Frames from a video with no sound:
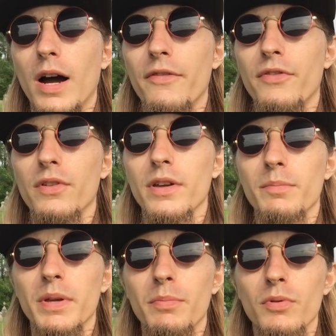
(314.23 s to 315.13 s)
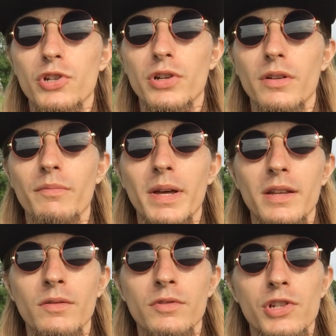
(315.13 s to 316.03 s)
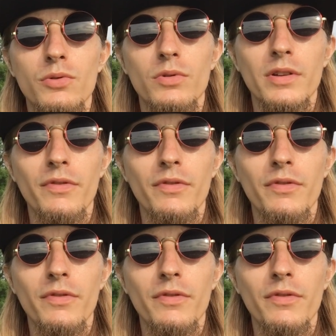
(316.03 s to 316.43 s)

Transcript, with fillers: I feel like people should have been schooling